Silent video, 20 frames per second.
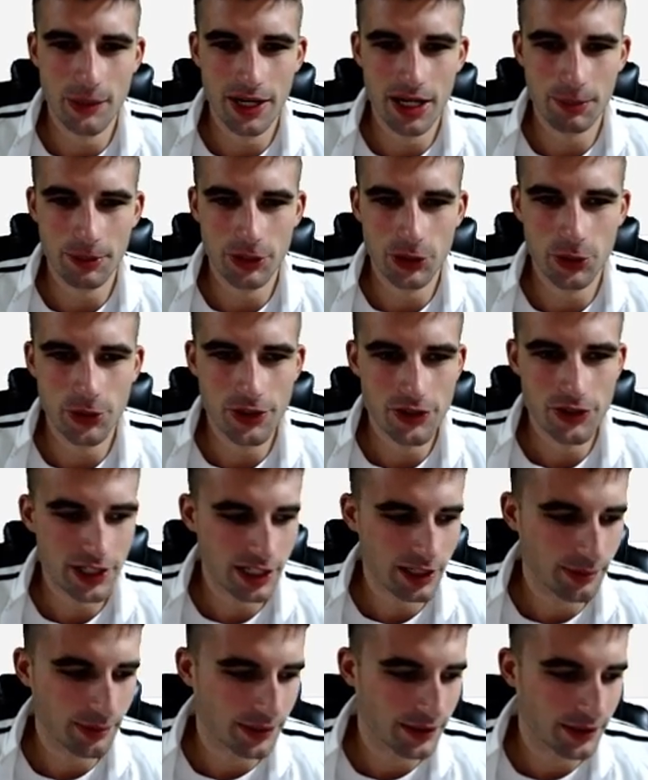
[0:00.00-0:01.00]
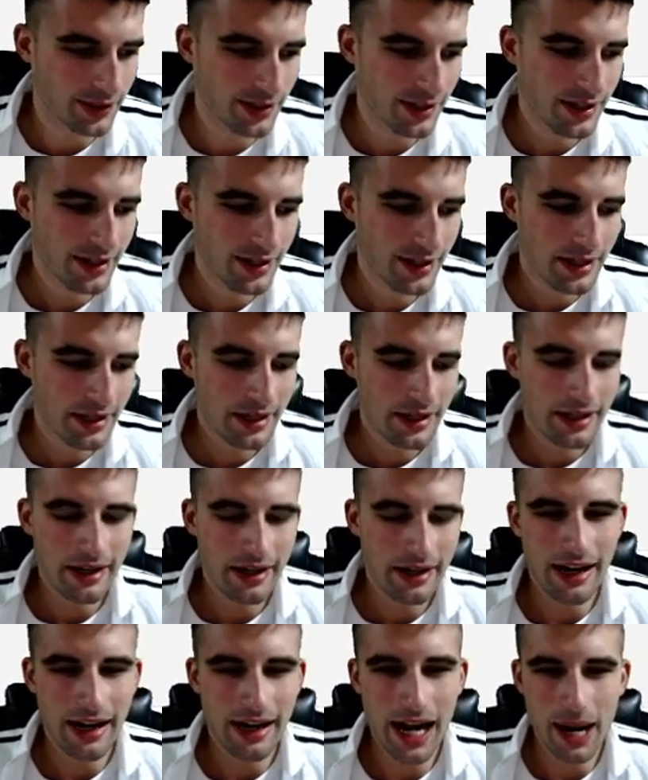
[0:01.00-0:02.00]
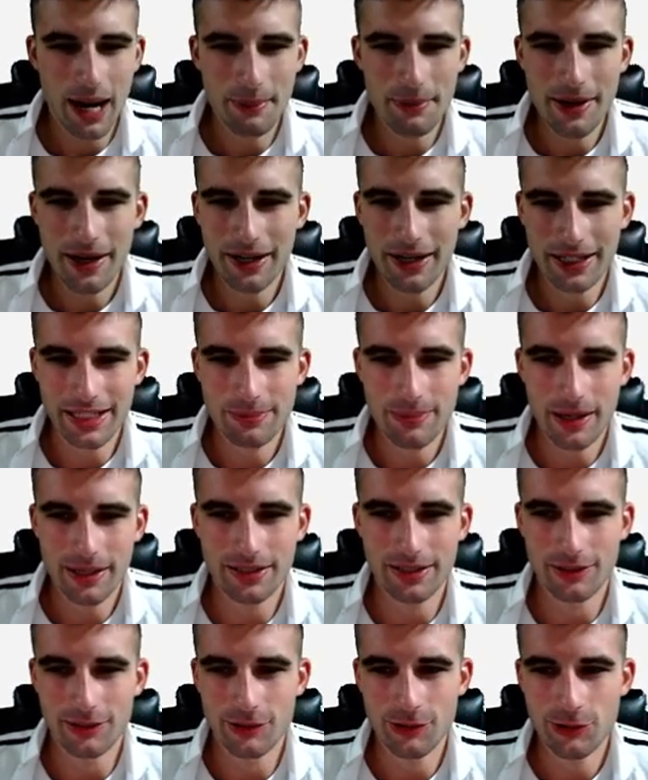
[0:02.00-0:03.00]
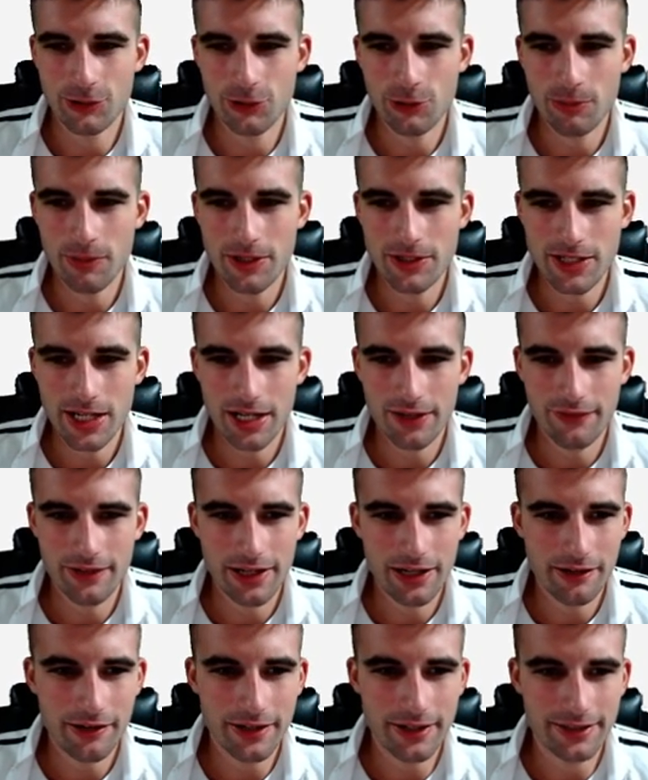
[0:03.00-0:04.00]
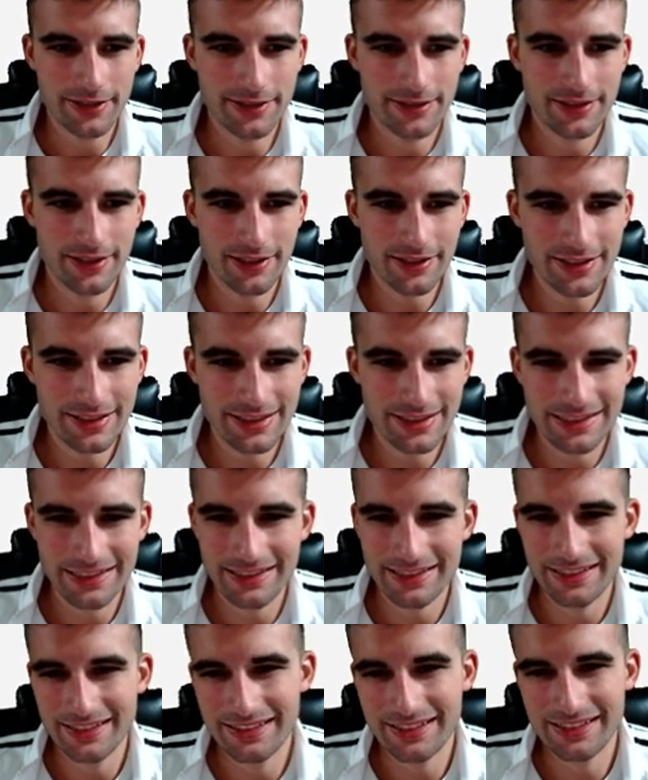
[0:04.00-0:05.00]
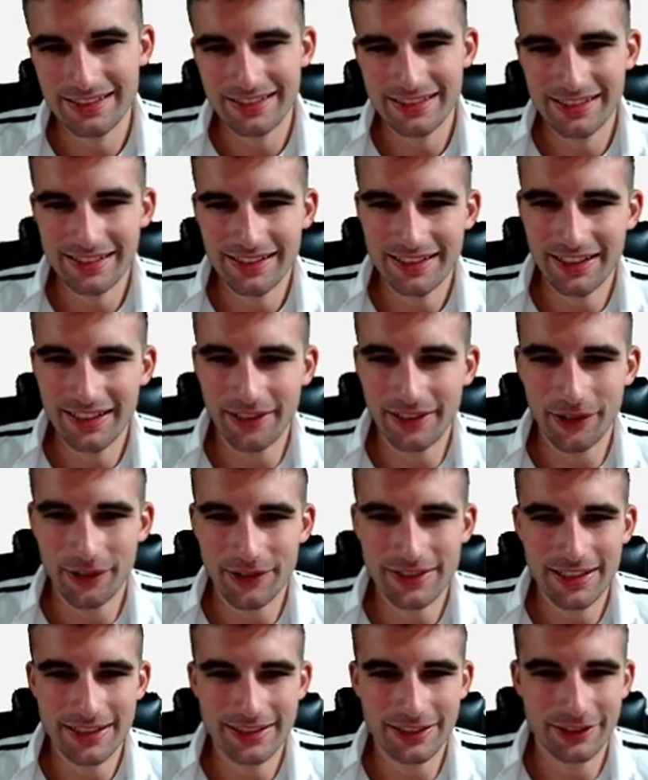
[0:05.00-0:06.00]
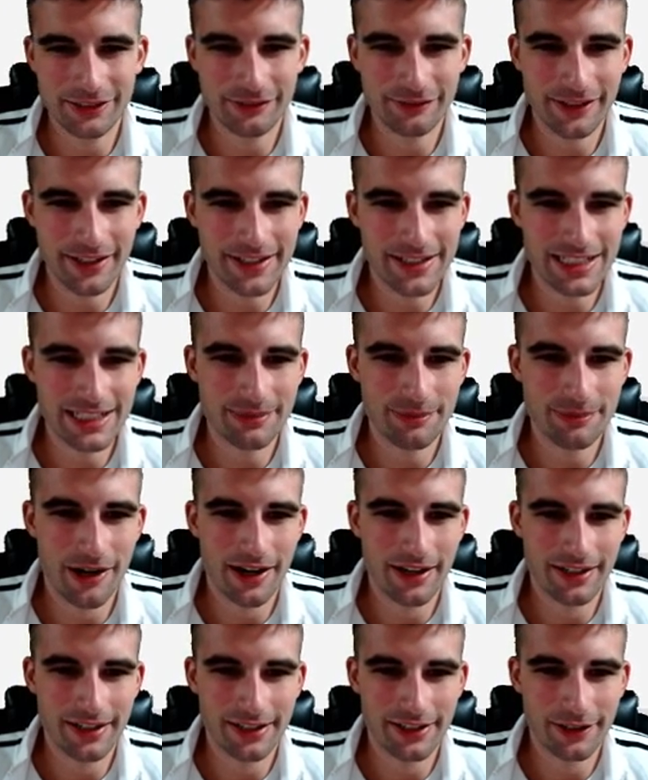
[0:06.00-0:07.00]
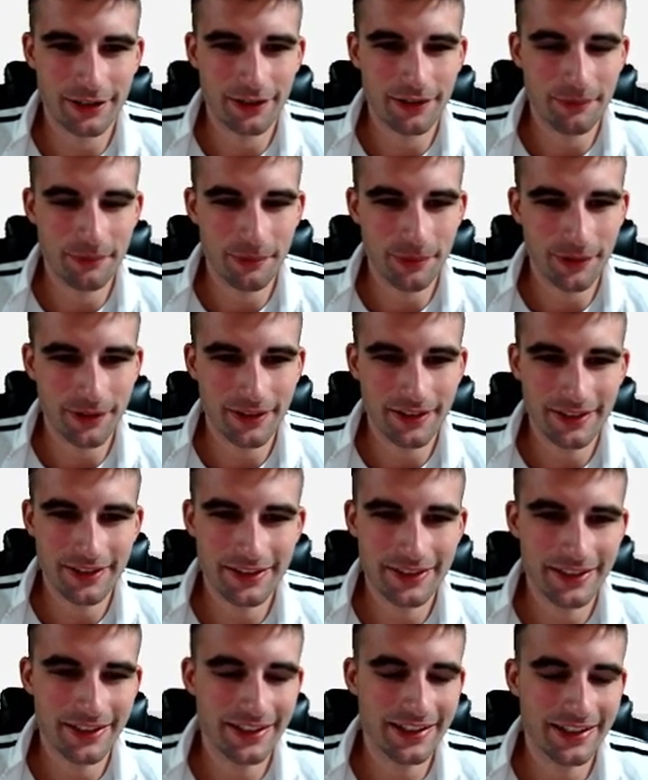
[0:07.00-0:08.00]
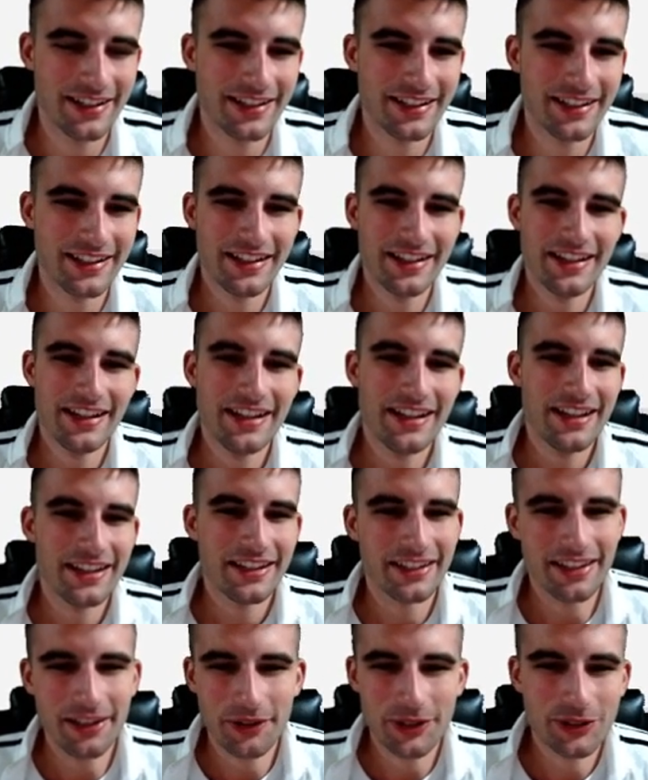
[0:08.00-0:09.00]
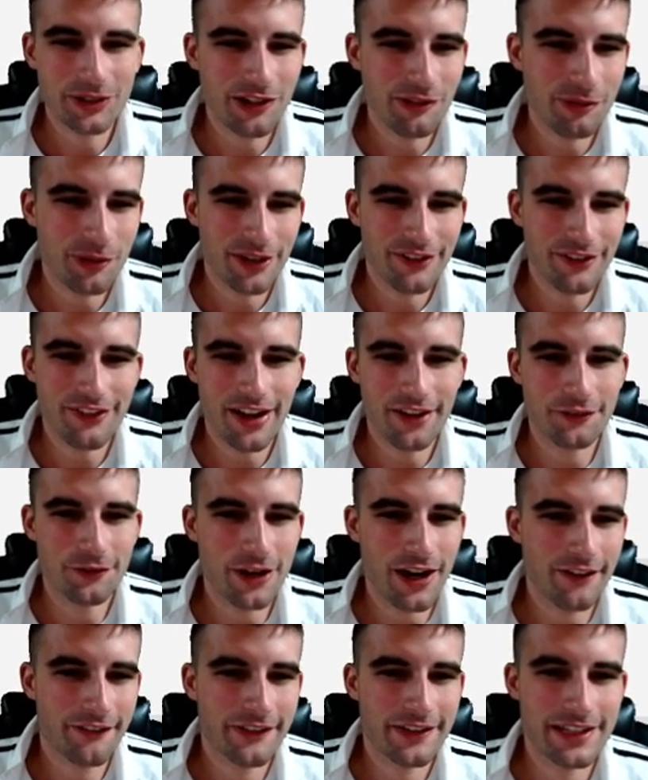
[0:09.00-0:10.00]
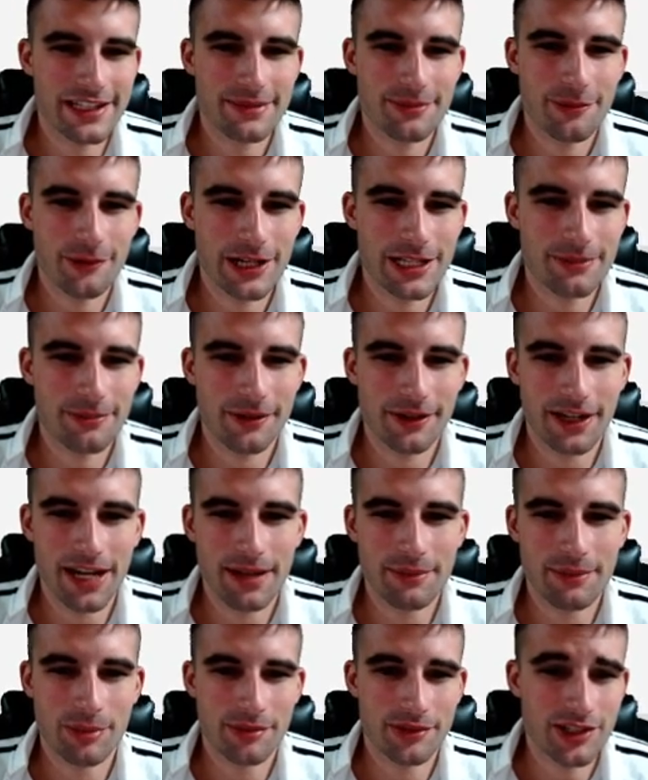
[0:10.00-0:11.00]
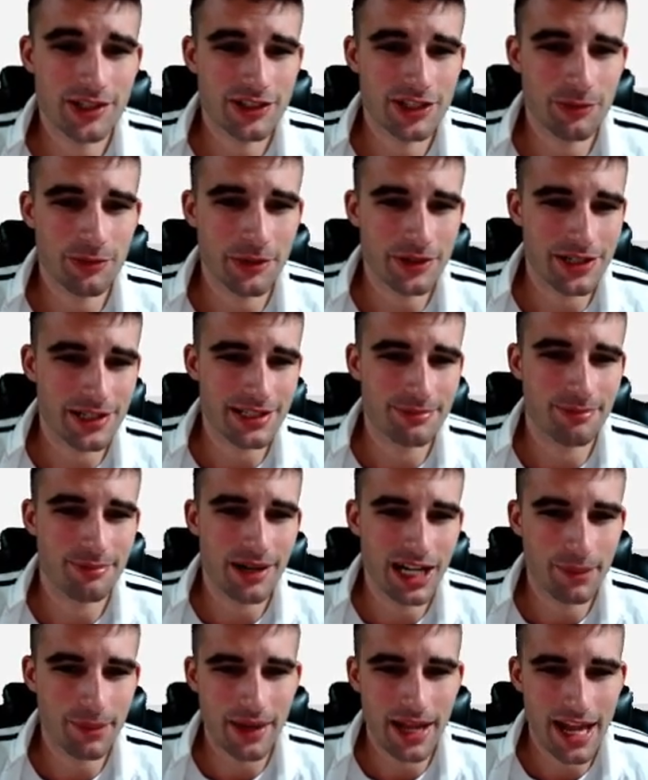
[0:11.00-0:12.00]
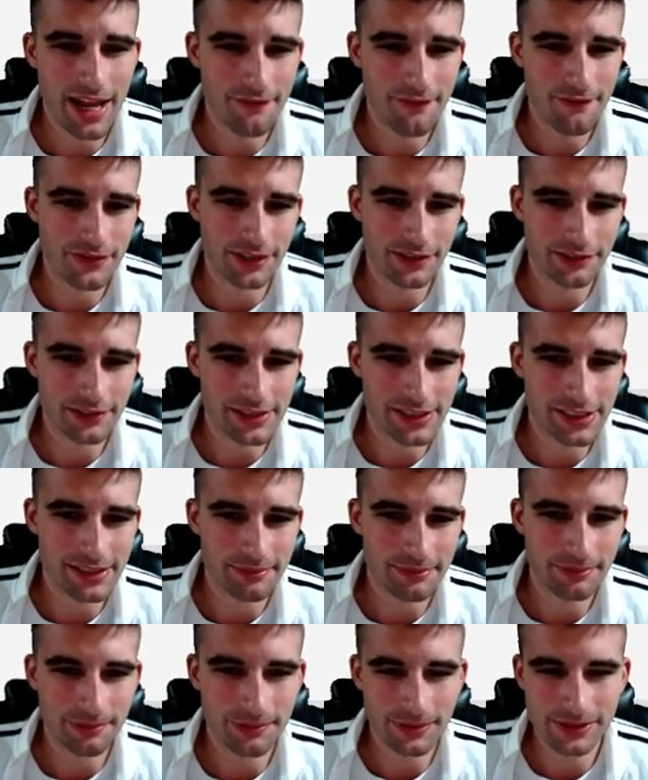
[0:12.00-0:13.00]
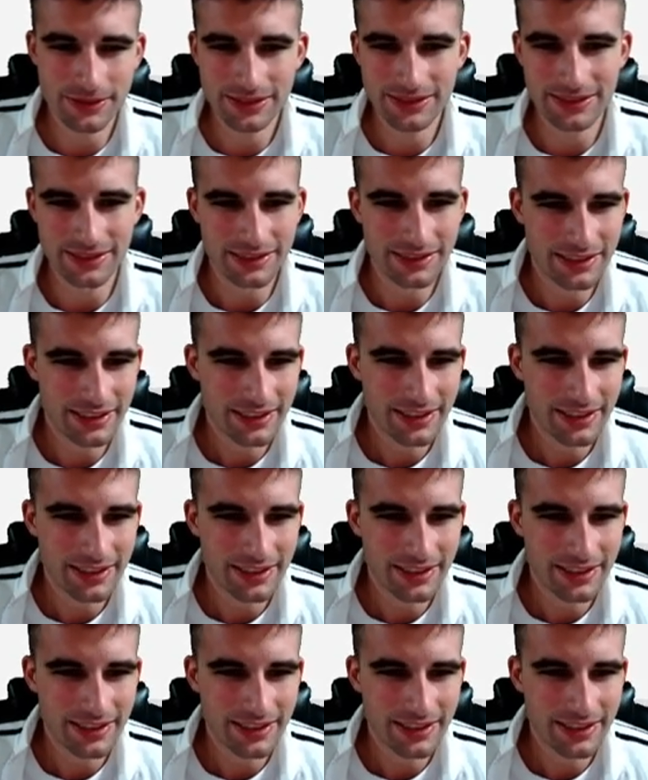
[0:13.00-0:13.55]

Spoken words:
weighted opportunity share. But I'm not expecting too much out of here. He does... I don't know, it's not the greatest spot here, but allowing 12.5 DraftKings points per game to position, which is bottom half in the league, but